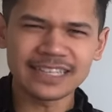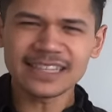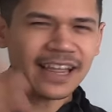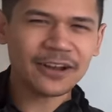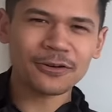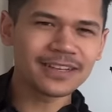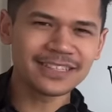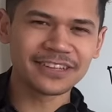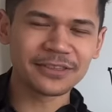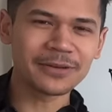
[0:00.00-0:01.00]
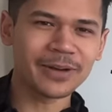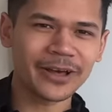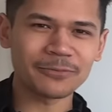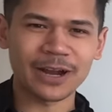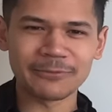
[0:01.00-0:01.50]
Isn't that crazy to think
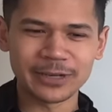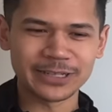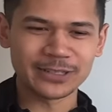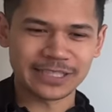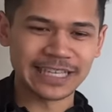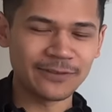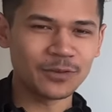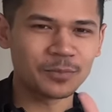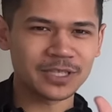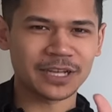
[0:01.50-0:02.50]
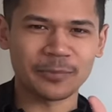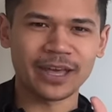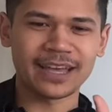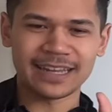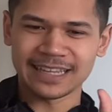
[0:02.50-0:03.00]
about, right? We can just give them this
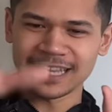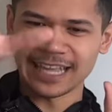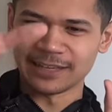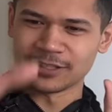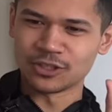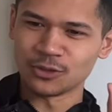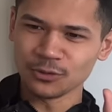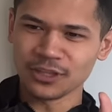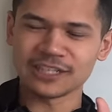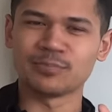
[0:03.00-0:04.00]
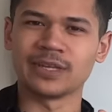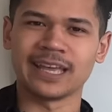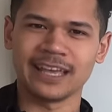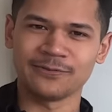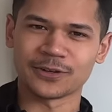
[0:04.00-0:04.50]
command and then they do this
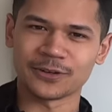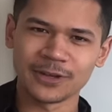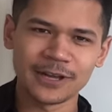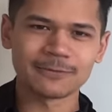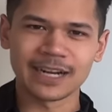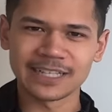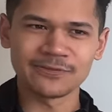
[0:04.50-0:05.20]
behavior, right?